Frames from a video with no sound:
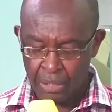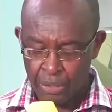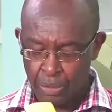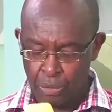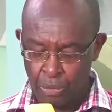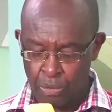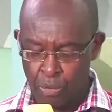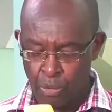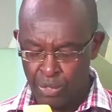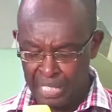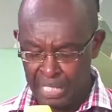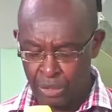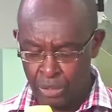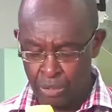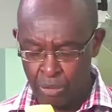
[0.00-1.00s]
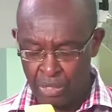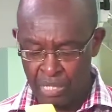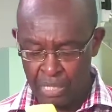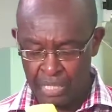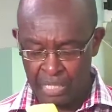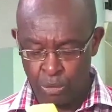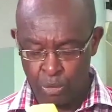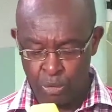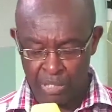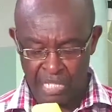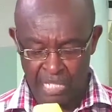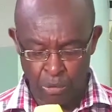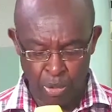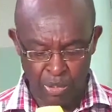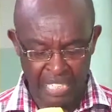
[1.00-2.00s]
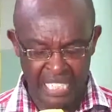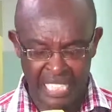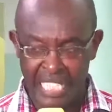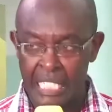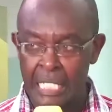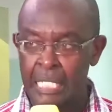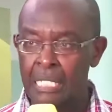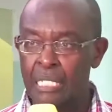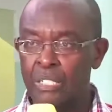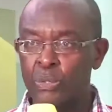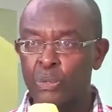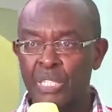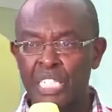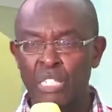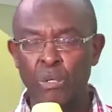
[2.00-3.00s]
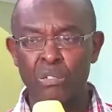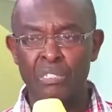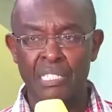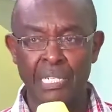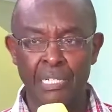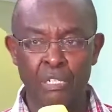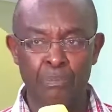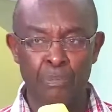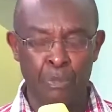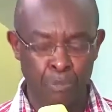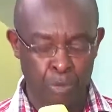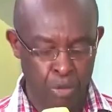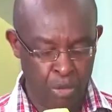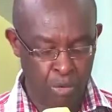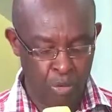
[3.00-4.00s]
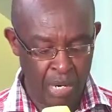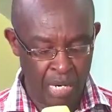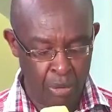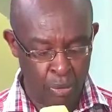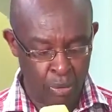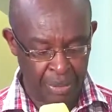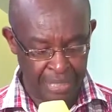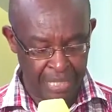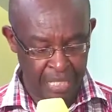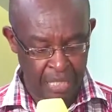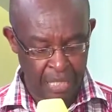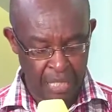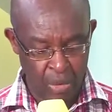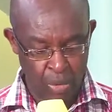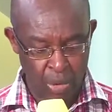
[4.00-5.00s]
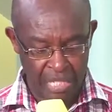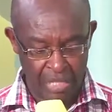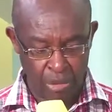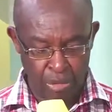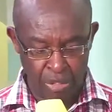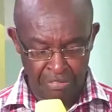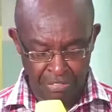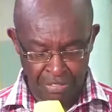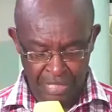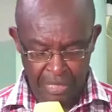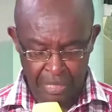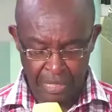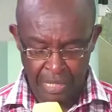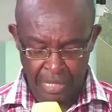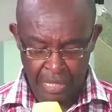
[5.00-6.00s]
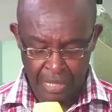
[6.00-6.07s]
So there was a need to reconcile people who are warring, who had conflict.